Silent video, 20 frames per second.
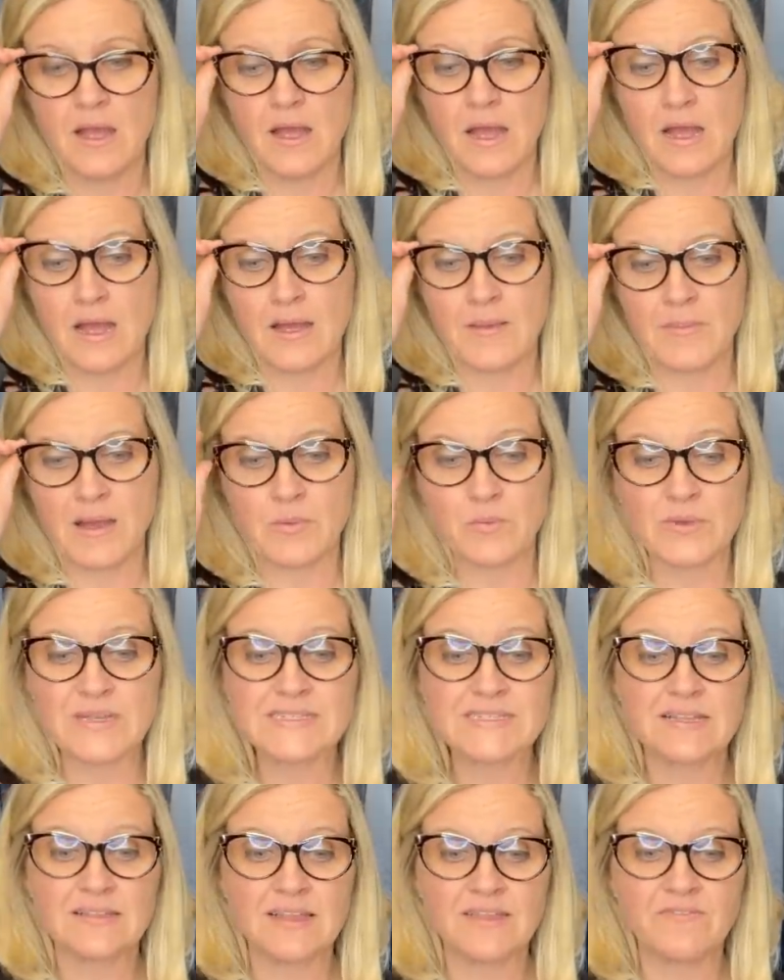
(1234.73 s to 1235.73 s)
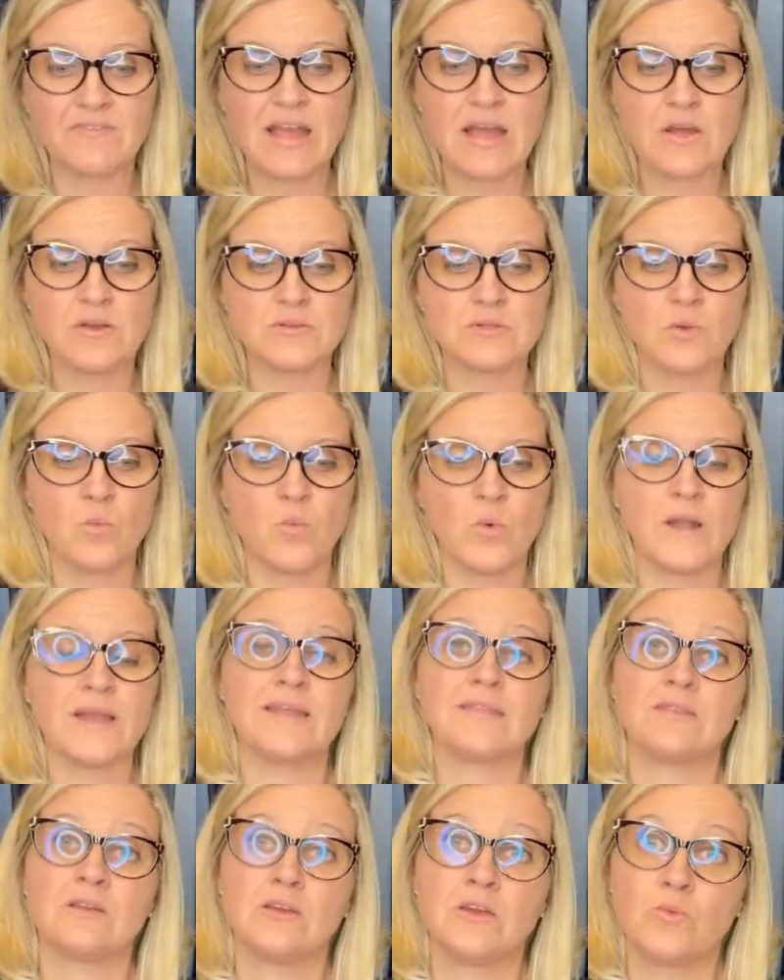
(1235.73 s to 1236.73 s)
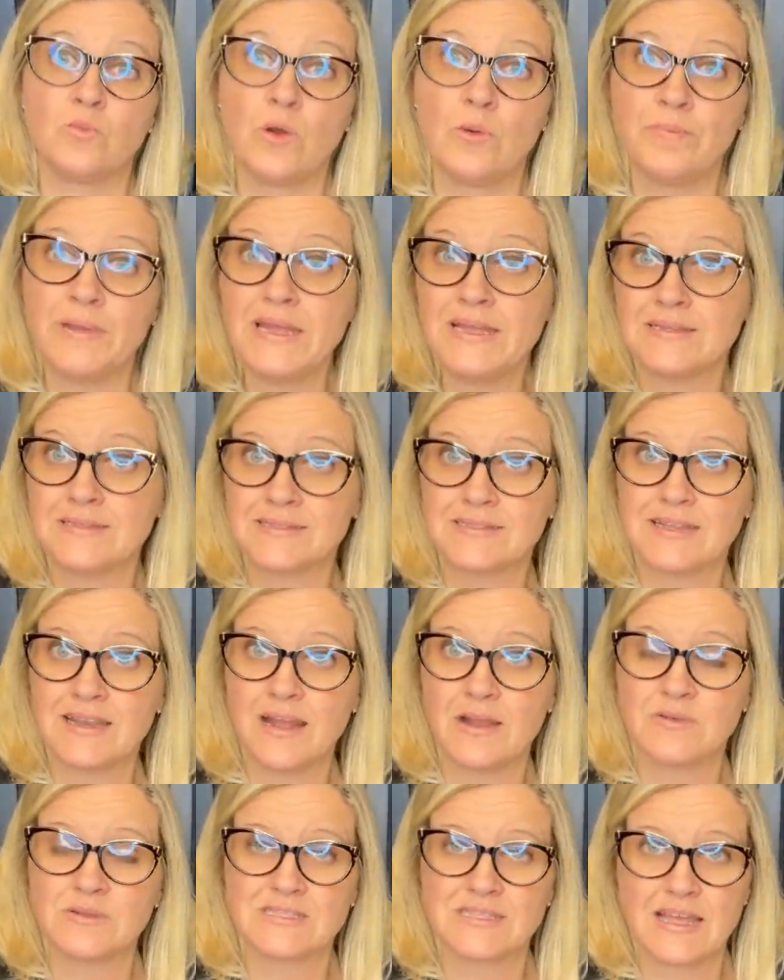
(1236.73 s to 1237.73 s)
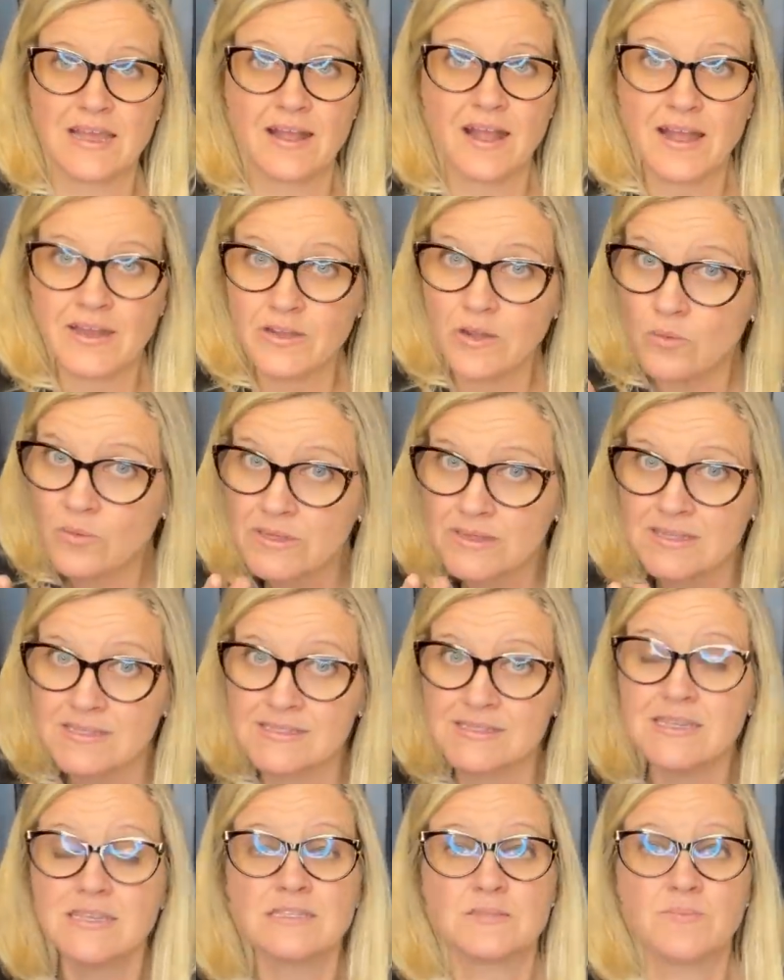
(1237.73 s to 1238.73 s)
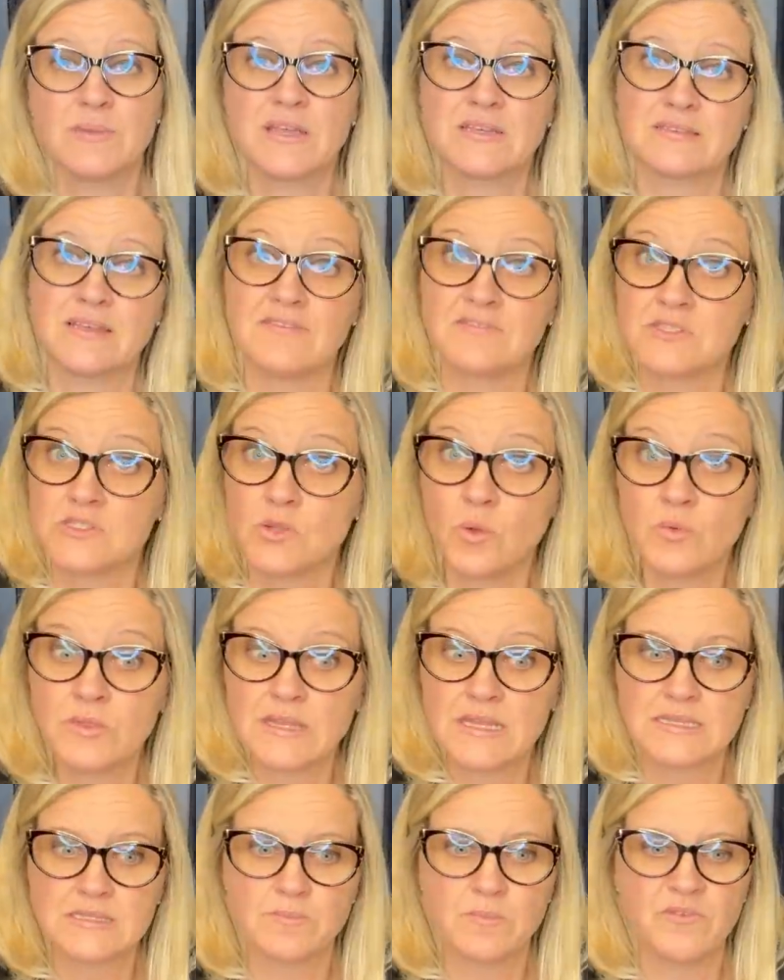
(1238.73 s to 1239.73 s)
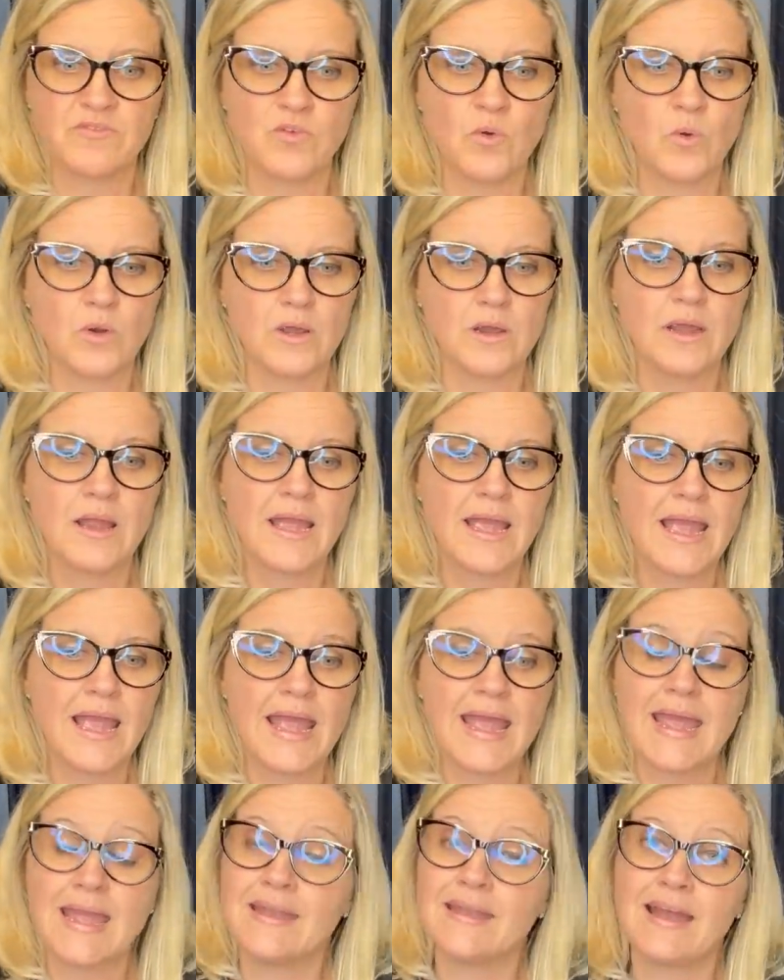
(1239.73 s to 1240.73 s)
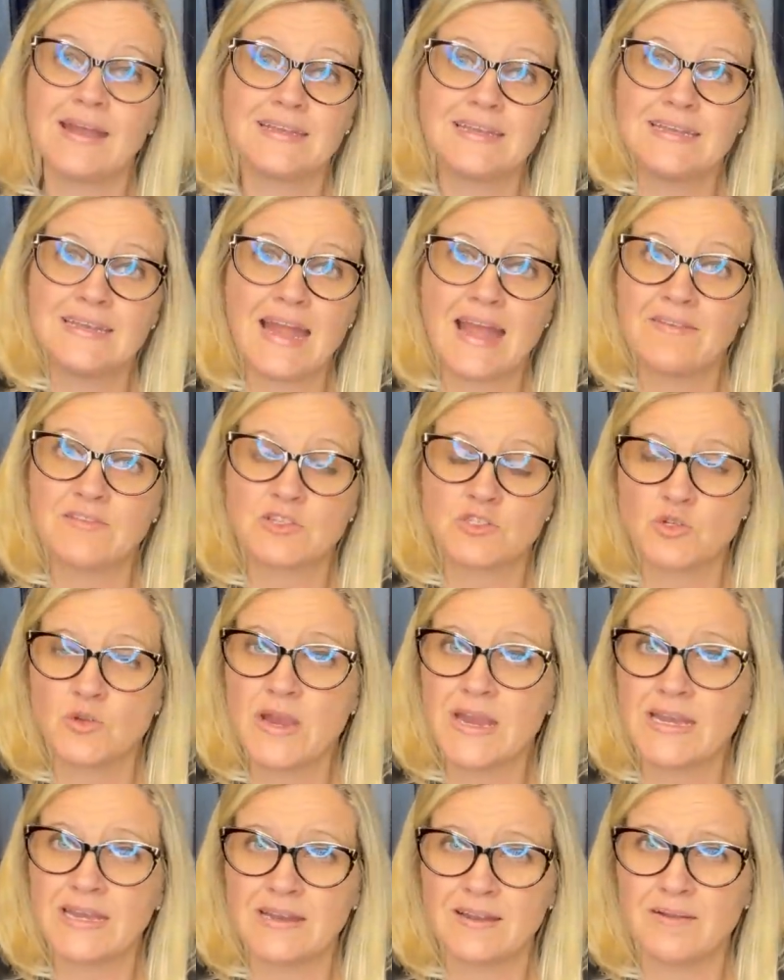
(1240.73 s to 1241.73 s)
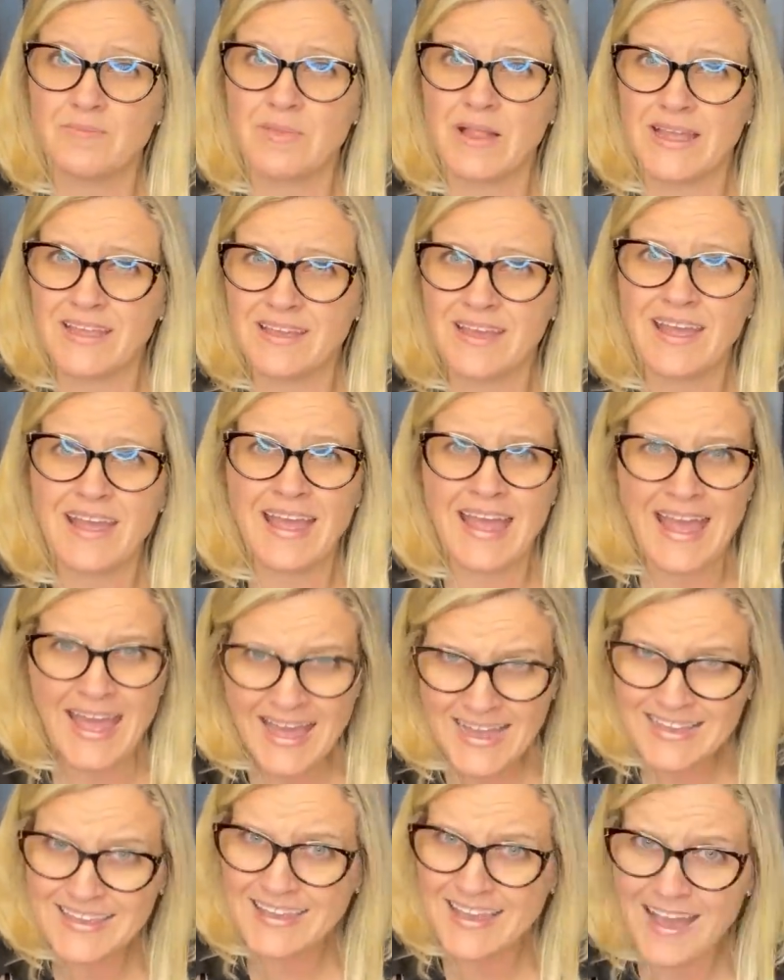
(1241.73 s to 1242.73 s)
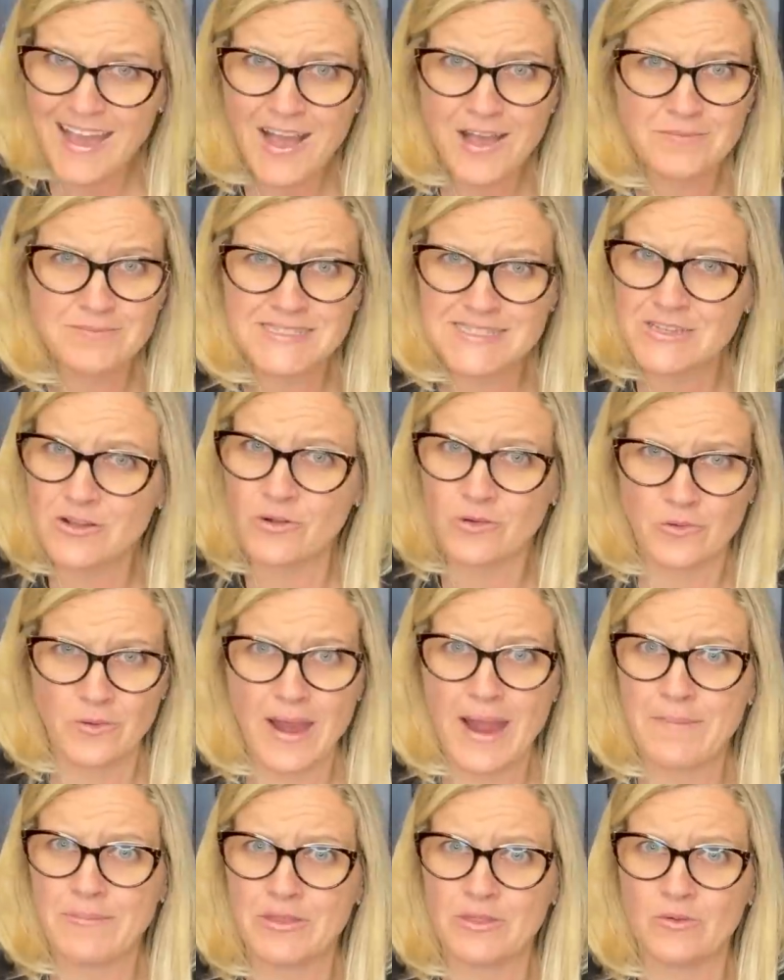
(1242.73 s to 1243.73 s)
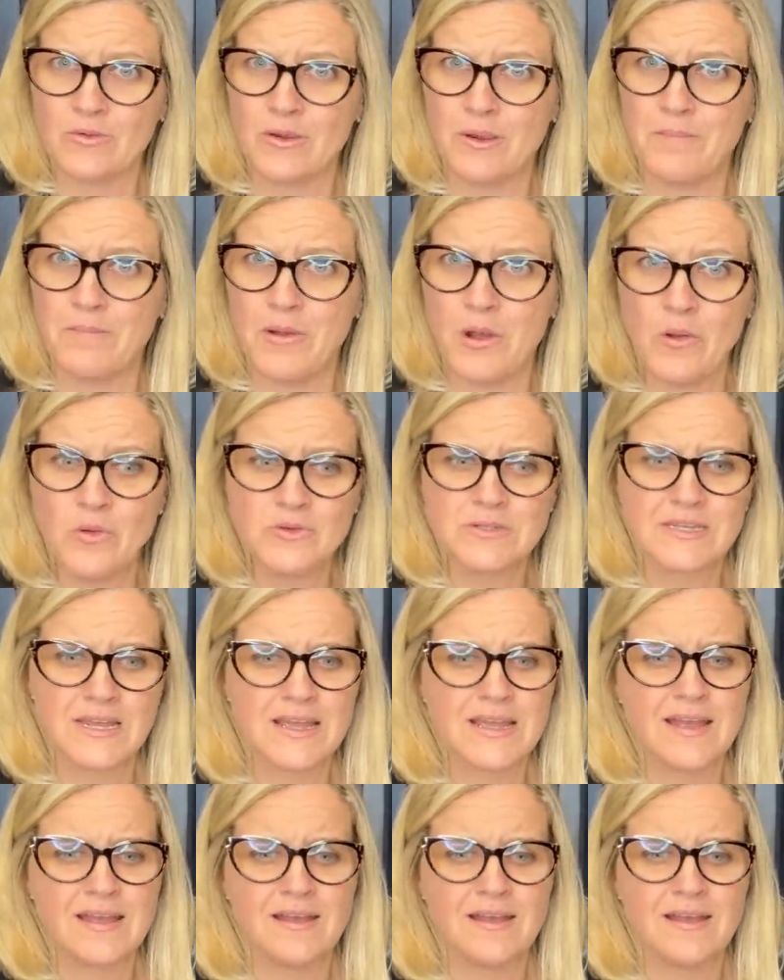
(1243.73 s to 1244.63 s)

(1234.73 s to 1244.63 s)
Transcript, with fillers: Um, I recently found one at the Goodwill bins, and I was like, I know what this is because I've sold these before, and I didn't have the train, and I'm like, heck yeah, I'm still grabbing the remote.